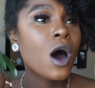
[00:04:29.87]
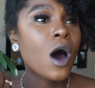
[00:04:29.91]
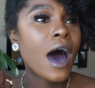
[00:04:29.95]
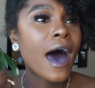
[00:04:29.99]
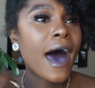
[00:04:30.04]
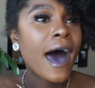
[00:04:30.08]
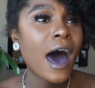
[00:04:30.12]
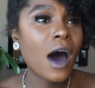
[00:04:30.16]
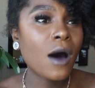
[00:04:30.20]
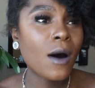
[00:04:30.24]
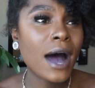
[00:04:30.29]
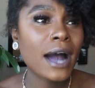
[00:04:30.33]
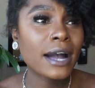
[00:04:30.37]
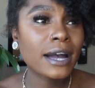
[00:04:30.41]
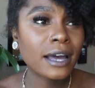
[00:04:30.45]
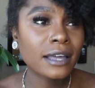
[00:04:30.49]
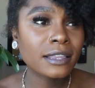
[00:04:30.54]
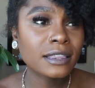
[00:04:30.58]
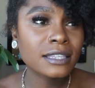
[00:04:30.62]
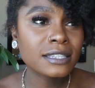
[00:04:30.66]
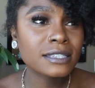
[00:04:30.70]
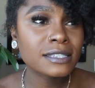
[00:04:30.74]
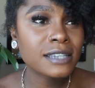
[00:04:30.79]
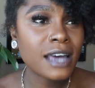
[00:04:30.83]
how I
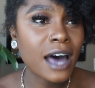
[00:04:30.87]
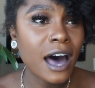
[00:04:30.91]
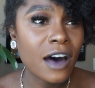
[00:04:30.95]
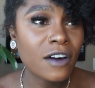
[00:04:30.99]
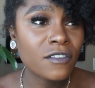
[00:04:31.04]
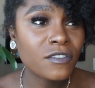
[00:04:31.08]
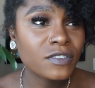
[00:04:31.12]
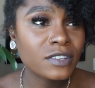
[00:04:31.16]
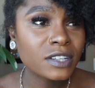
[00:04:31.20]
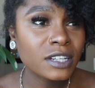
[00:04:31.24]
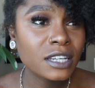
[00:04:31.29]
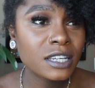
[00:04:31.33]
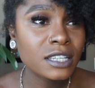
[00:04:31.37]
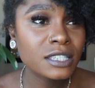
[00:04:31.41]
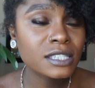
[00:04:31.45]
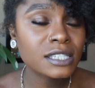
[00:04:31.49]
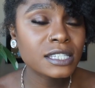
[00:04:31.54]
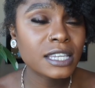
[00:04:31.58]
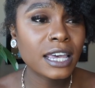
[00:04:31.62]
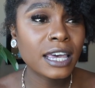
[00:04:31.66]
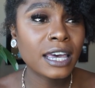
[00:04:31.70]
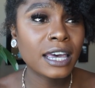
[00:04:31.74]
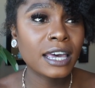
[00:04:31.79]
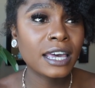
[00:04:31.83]
got this confidence,
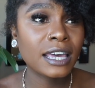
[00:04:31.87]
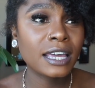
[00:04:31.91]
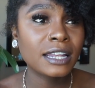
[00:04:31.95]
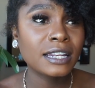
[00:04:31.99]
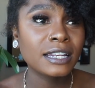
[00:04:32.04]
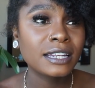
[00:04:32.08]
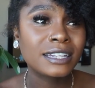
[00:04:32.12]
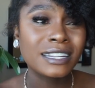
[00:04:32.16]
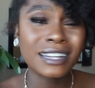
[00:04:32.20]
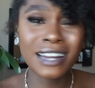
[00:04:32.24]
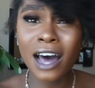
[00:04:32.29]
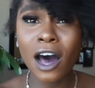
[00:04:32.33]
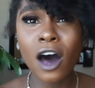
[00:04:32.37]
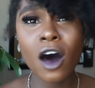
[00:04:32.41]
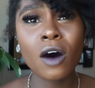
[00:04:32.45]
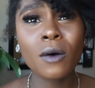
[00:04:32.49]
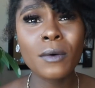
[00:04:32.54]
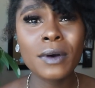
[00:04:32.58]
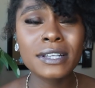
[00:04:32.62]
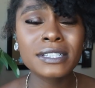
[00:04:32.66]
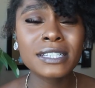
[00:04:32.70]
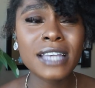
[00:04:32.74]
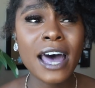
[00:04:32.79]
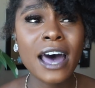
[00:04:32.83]
and did I
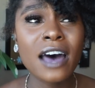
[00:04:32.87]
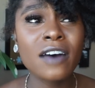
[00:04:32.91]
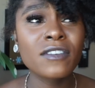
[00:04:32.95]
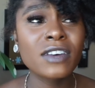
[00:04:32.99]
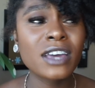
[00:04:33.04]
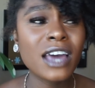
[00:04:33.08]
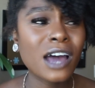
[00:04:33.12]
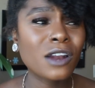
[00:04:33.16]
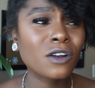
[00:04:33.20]
always have it?